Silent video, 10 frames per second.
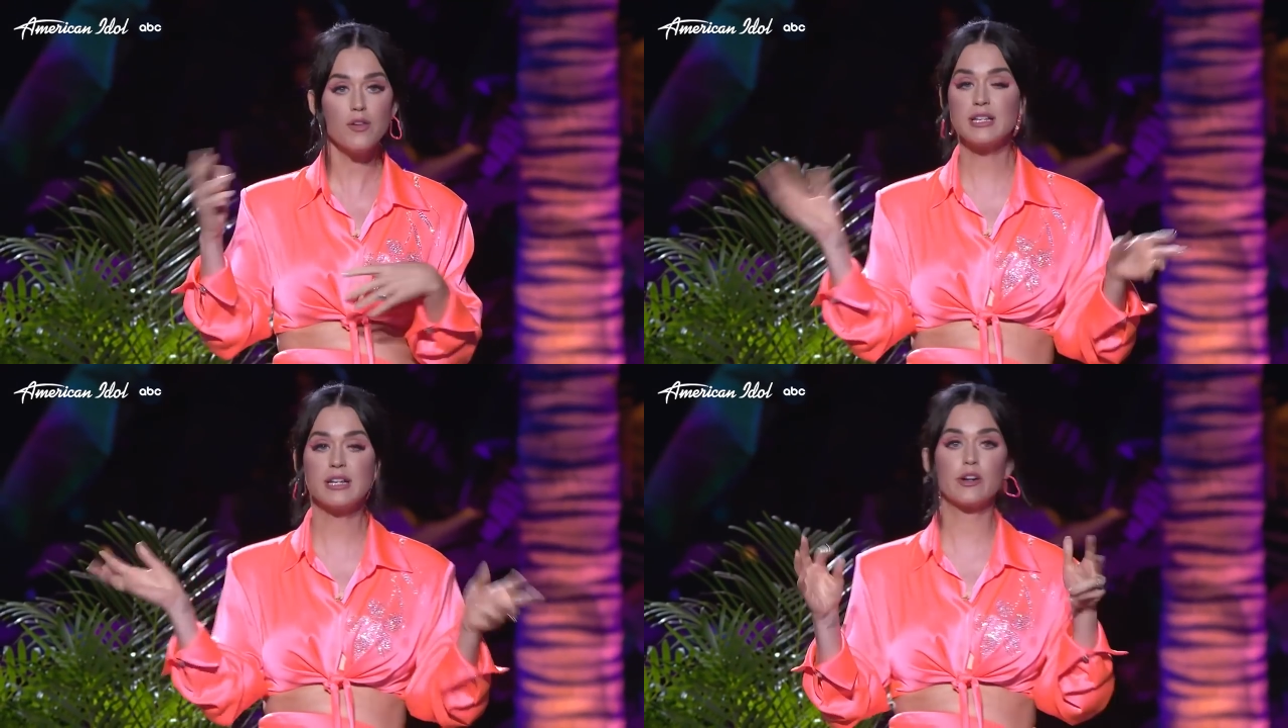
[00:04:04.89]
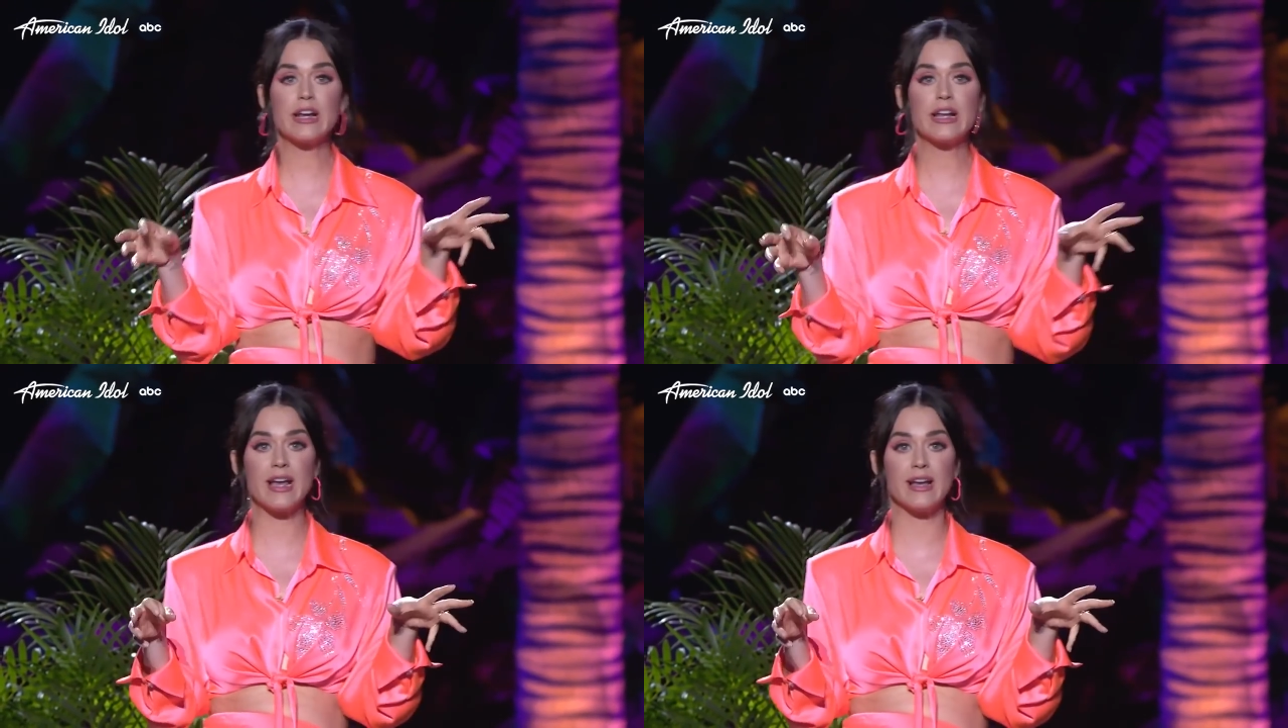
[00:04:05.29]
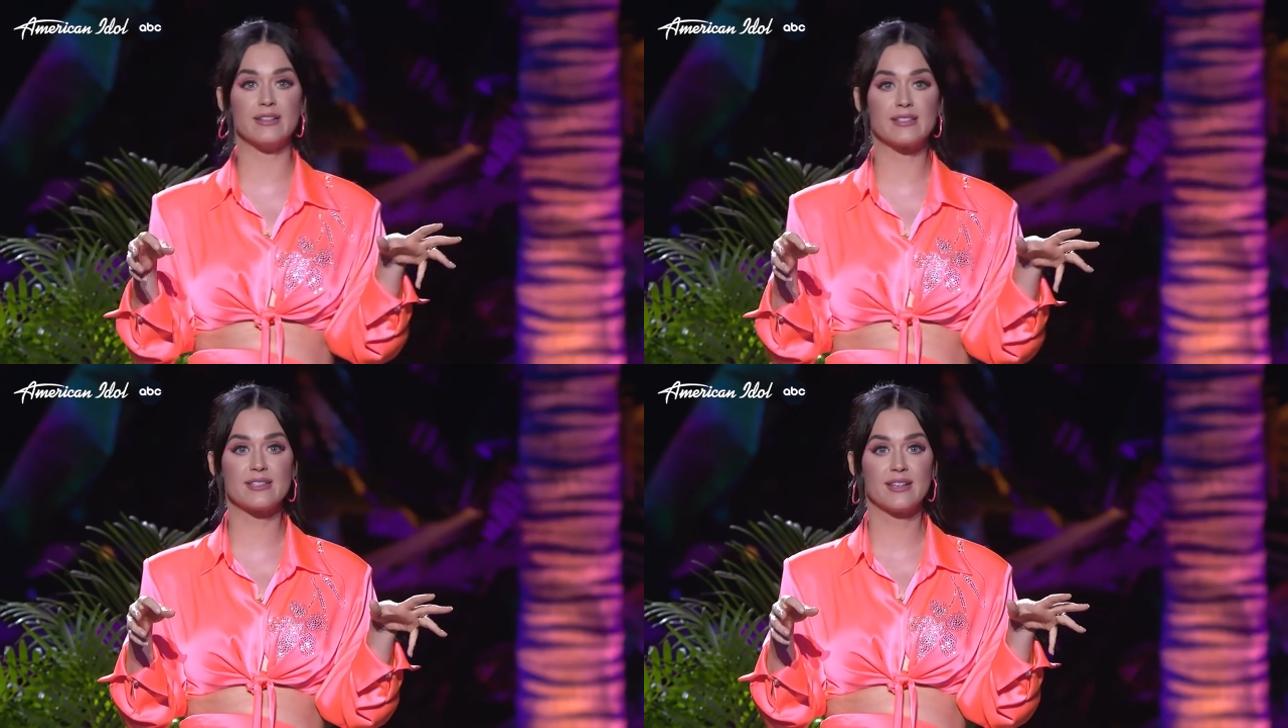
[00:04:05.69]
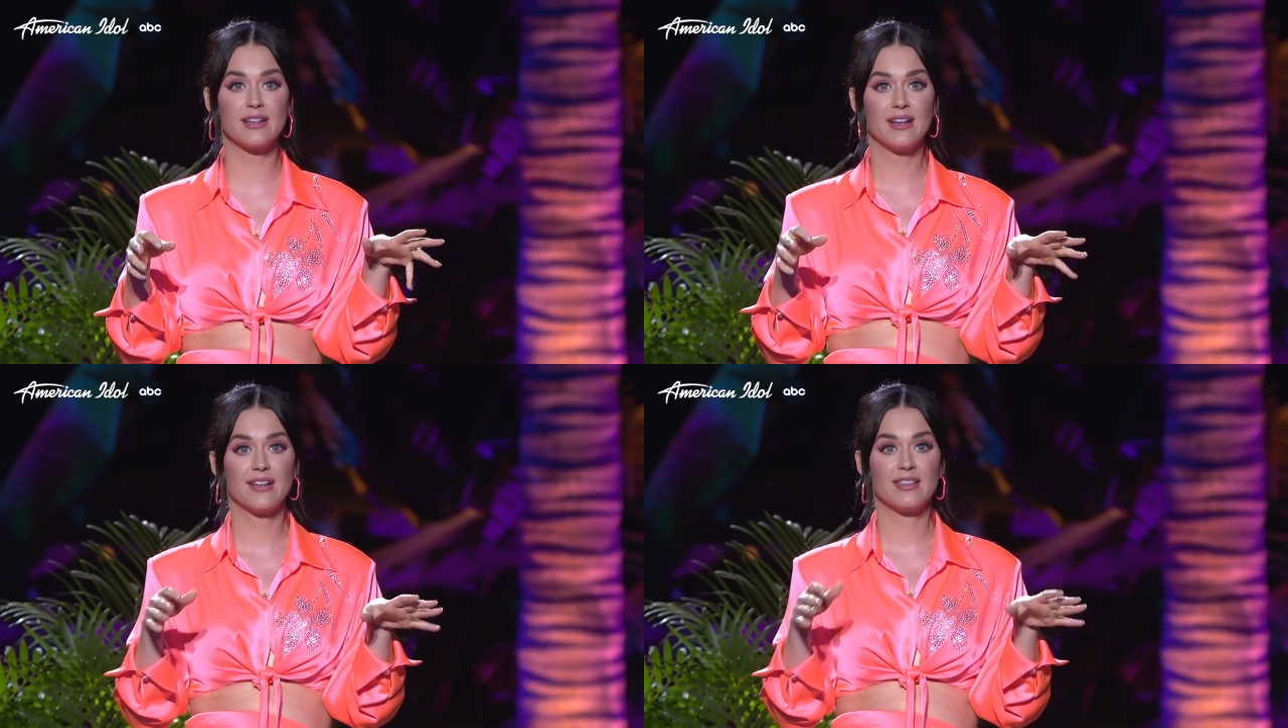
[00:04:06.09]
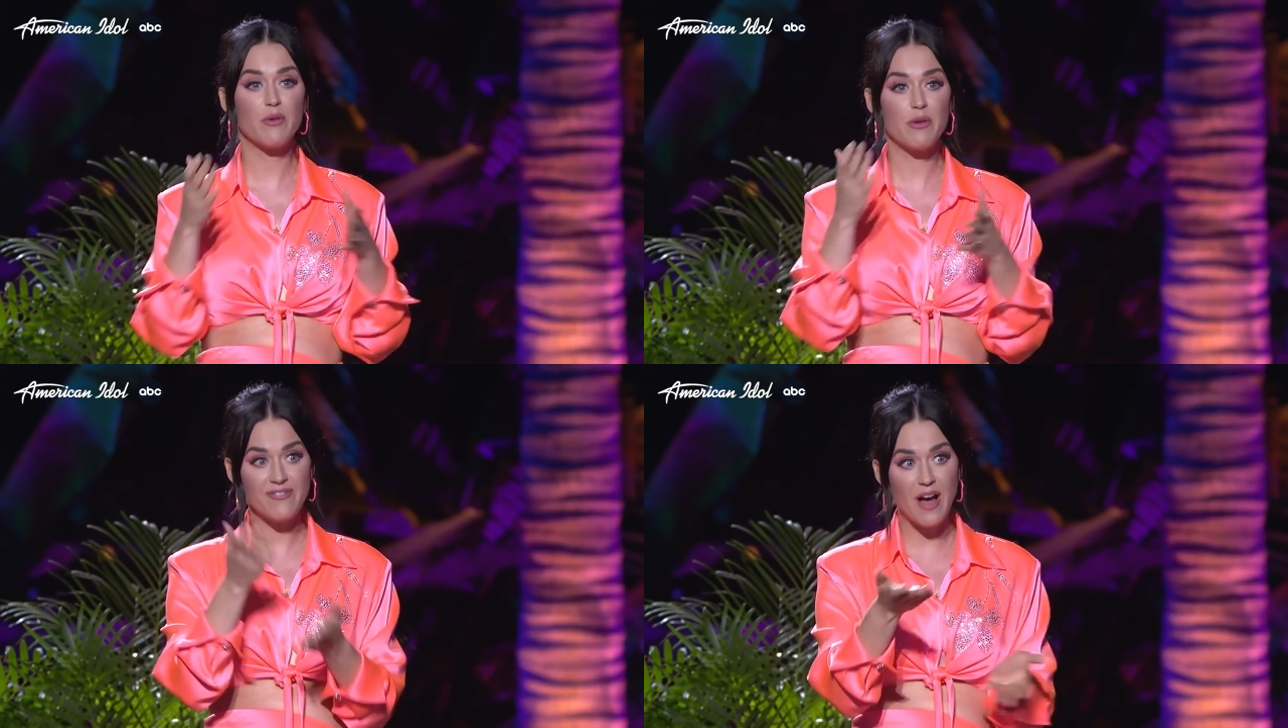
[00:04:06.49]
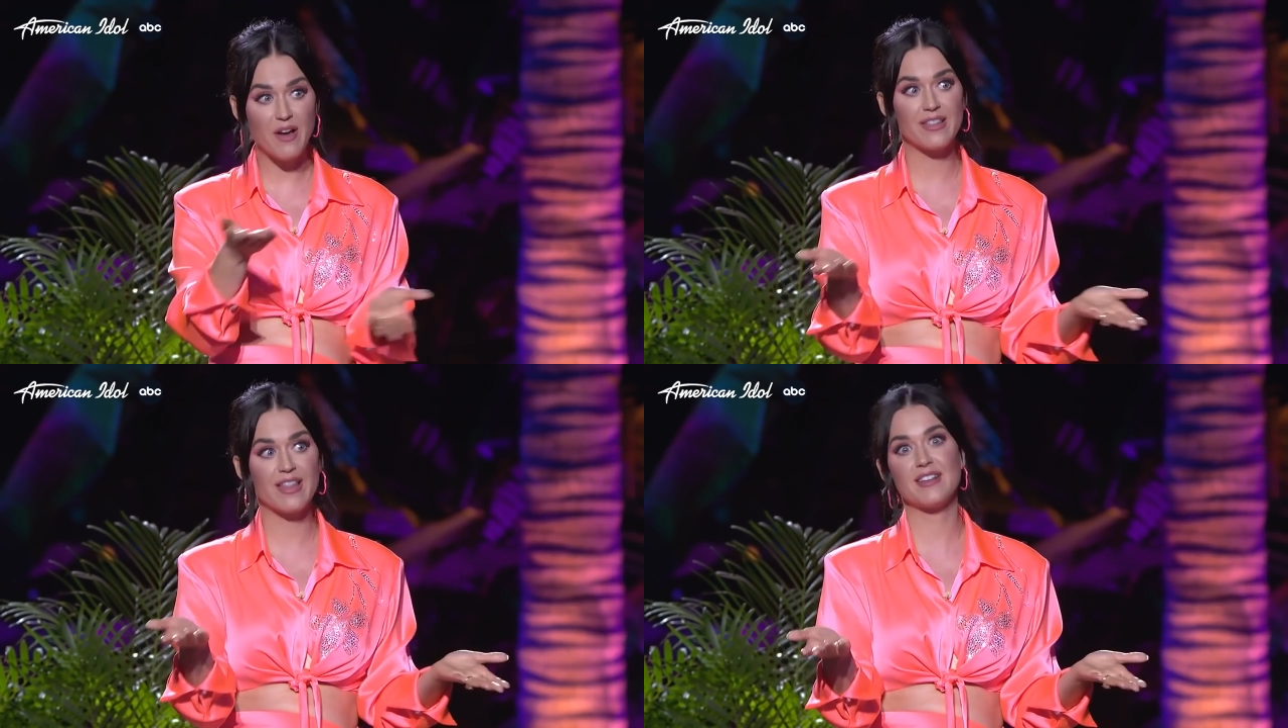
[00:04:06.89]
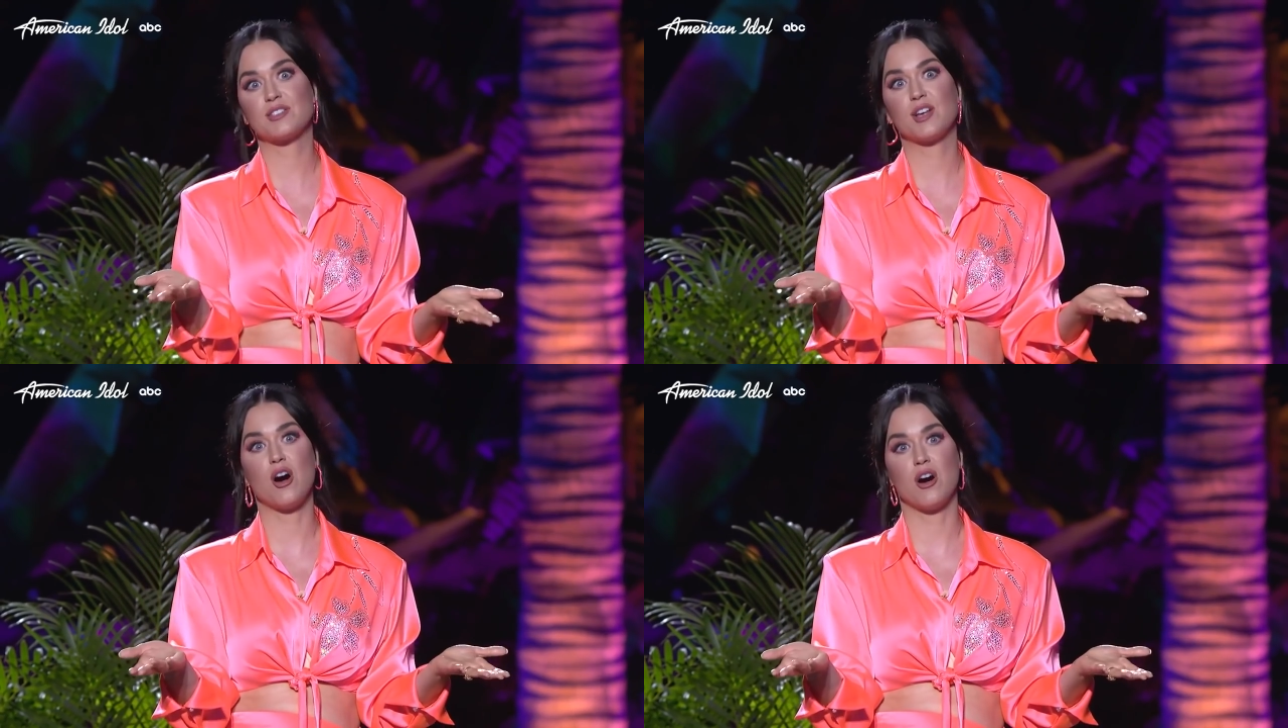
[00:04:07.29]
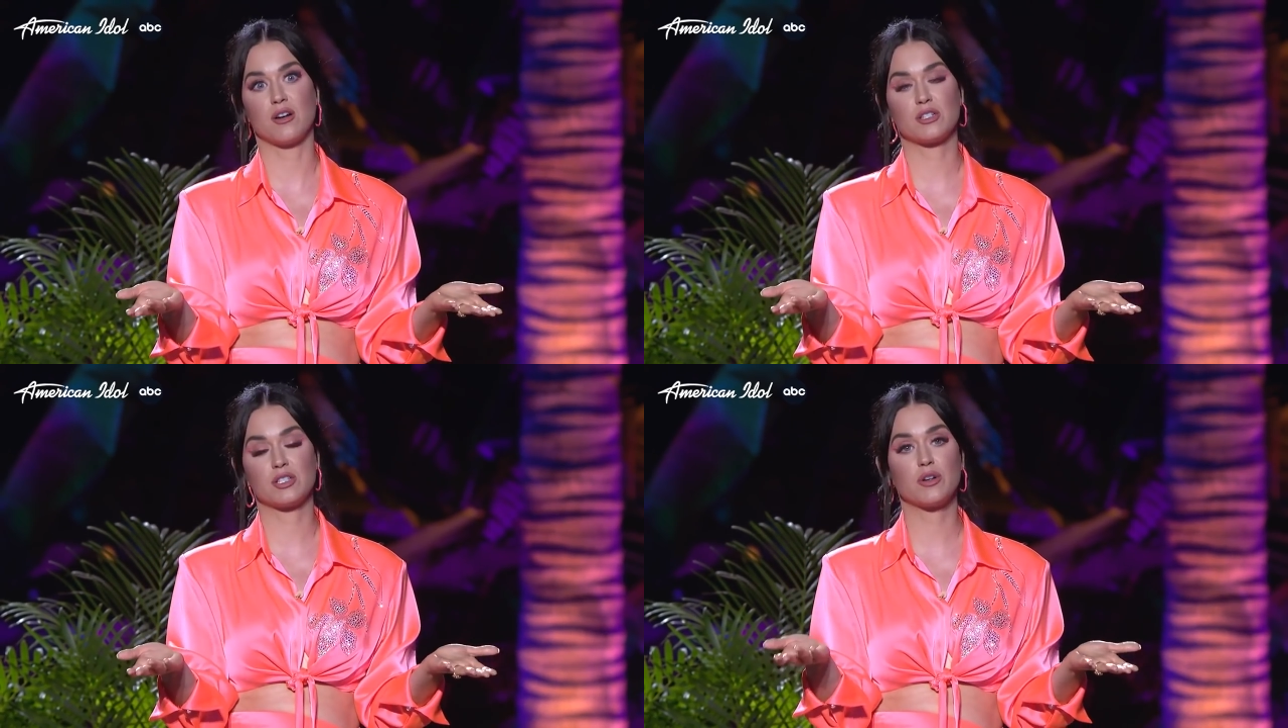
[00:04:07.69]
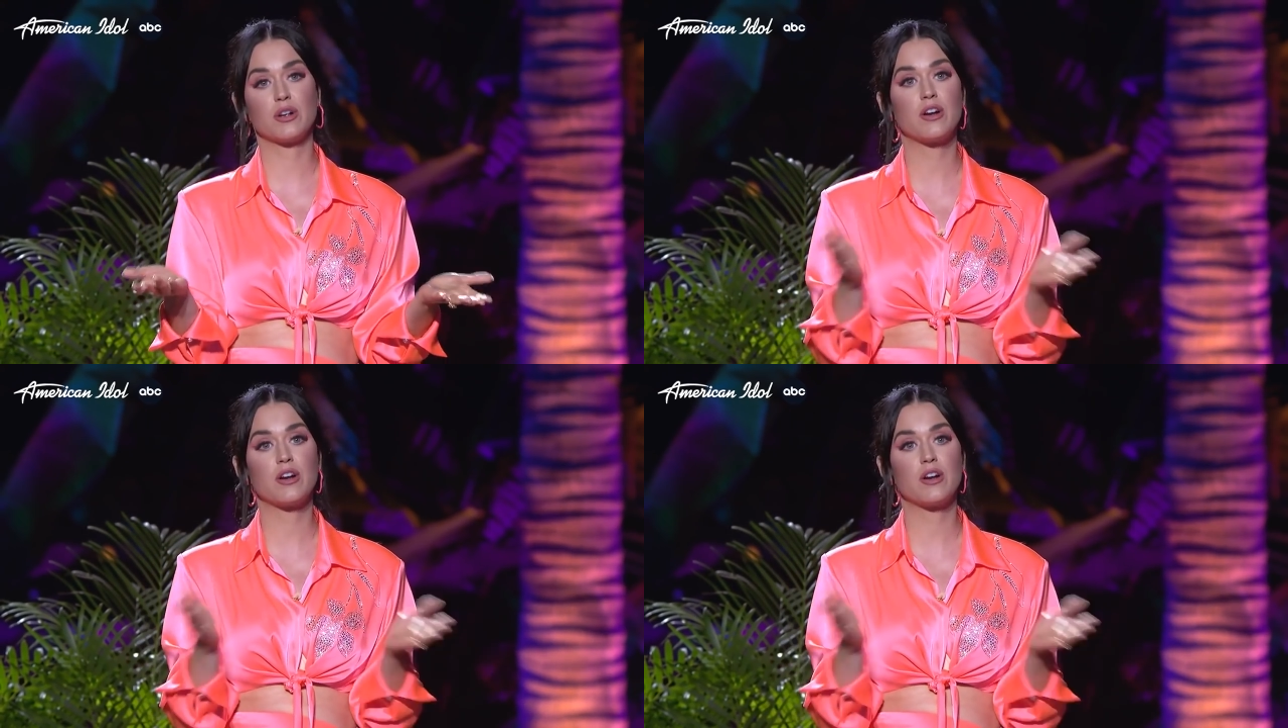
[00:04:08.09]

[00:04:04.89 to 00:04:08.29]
those ingredients. They were found in that song. So